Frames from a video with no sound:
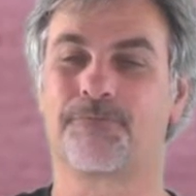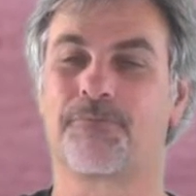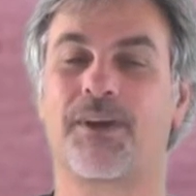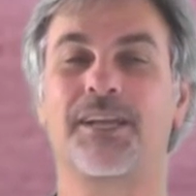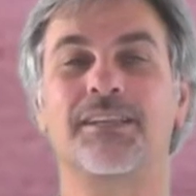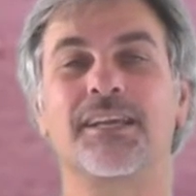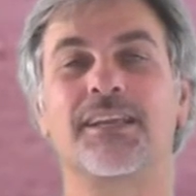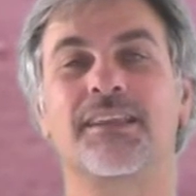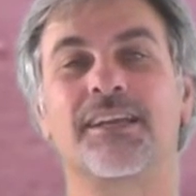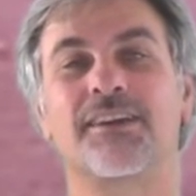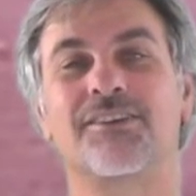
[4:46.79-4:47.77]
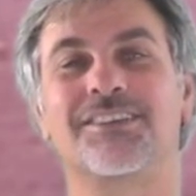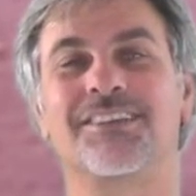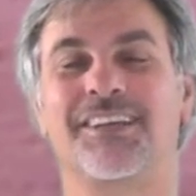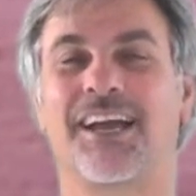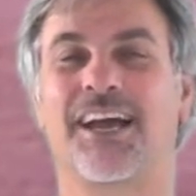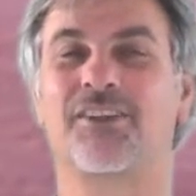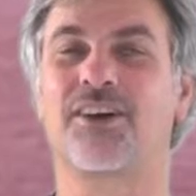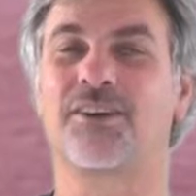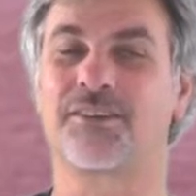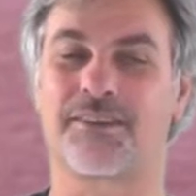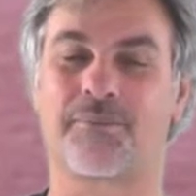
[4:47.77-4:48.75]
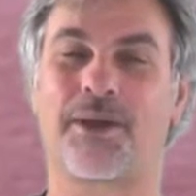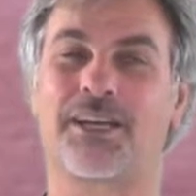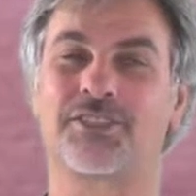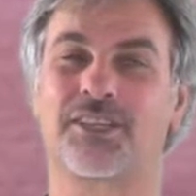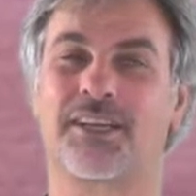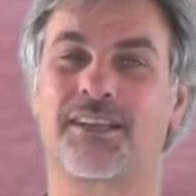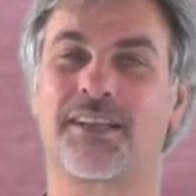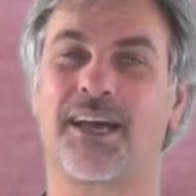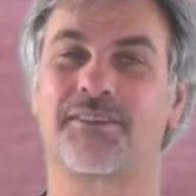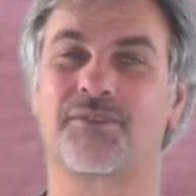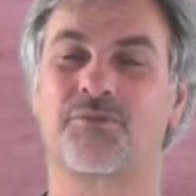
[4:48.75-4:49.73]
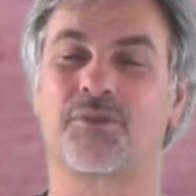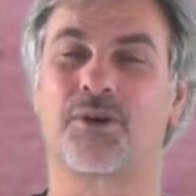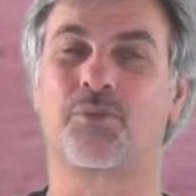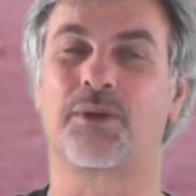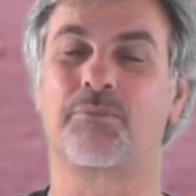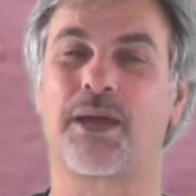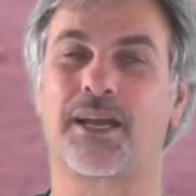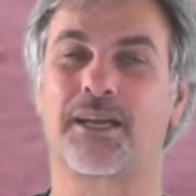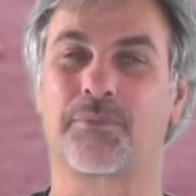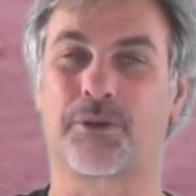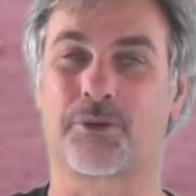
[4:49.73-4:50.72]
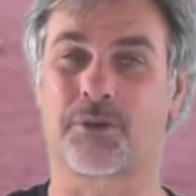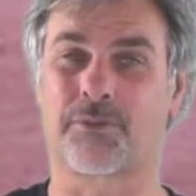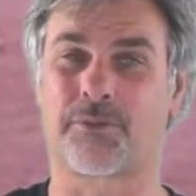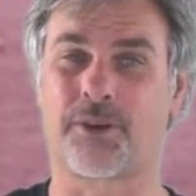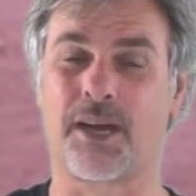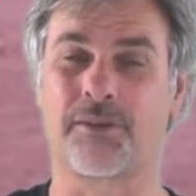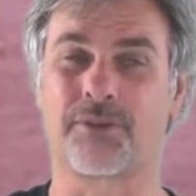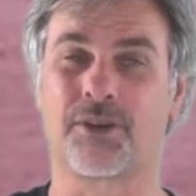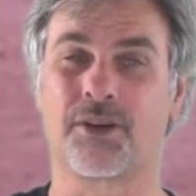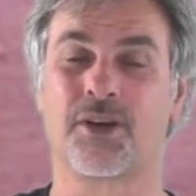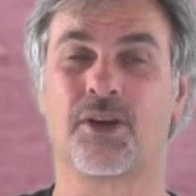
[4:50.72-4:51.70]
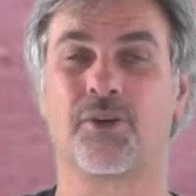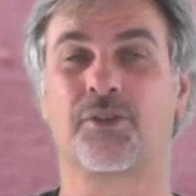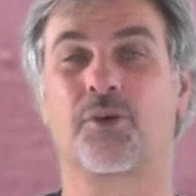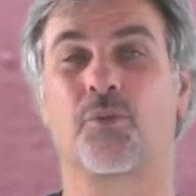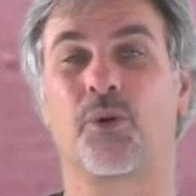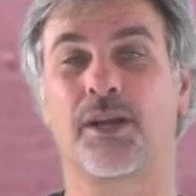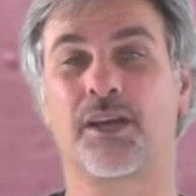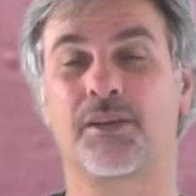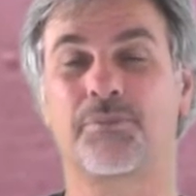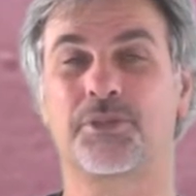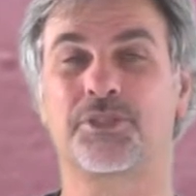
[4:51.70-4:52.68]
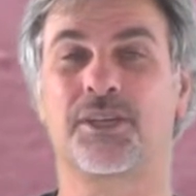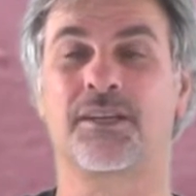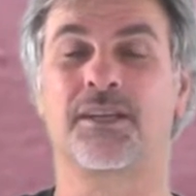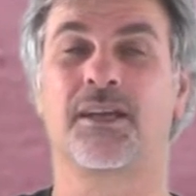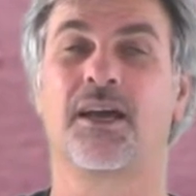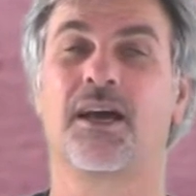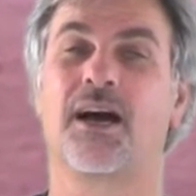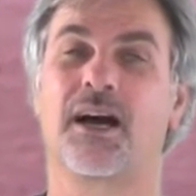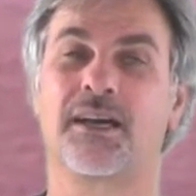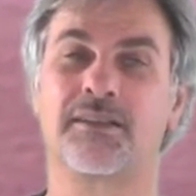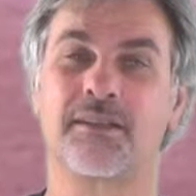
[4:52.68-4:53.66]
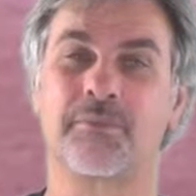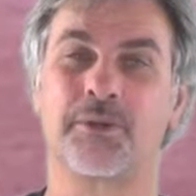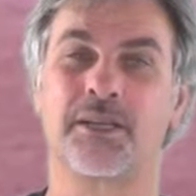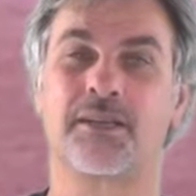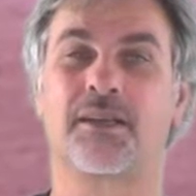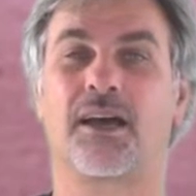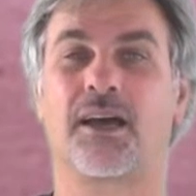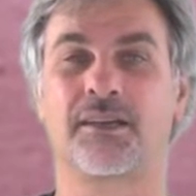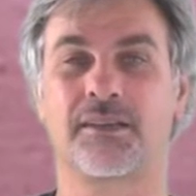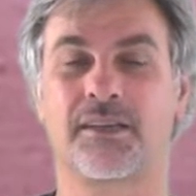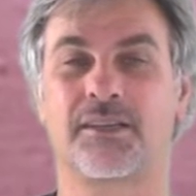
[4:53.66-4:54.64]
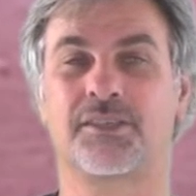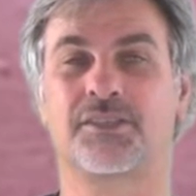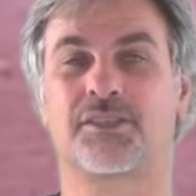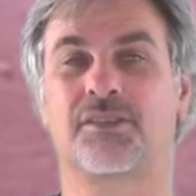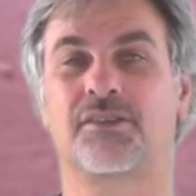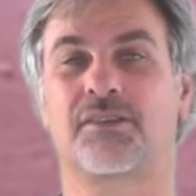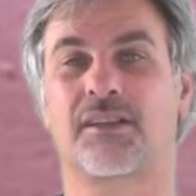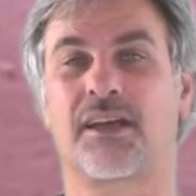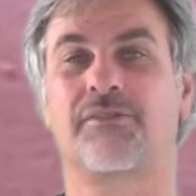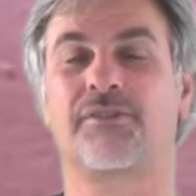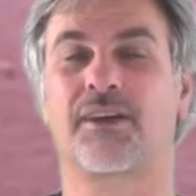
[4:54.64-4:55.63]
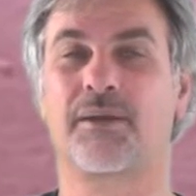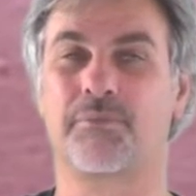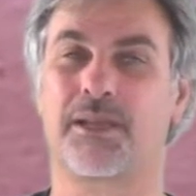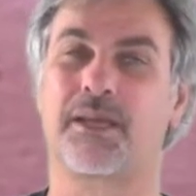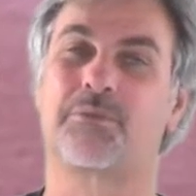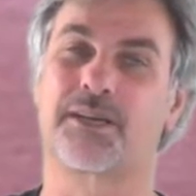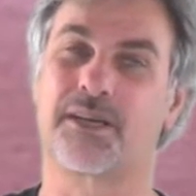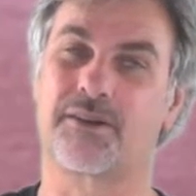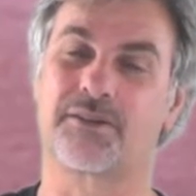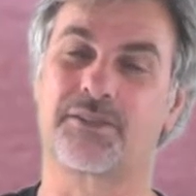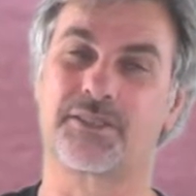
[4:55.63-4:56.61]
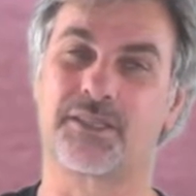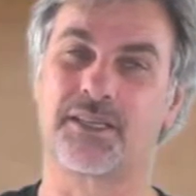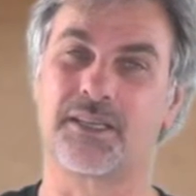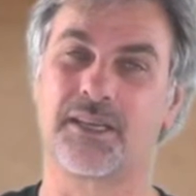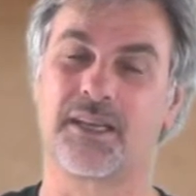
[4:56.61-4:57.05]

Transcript: Finally, the guarantee. How long is the patch going to last? Well, we back up our work forever with a 100% unlimited, unconditional, lifetime labor guarantee.